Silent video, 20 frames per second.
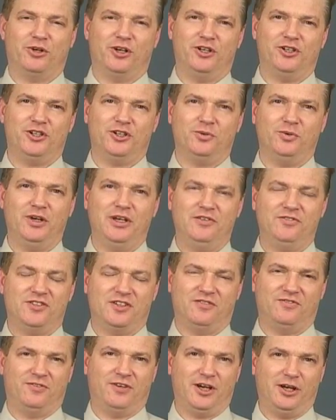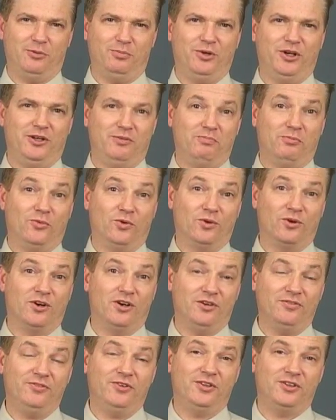pressure waves that vibrate more
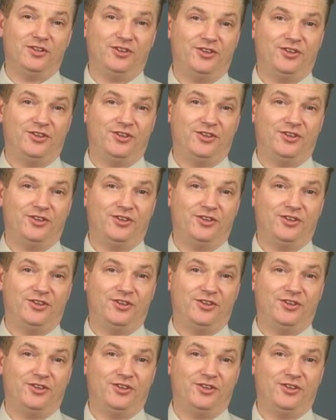often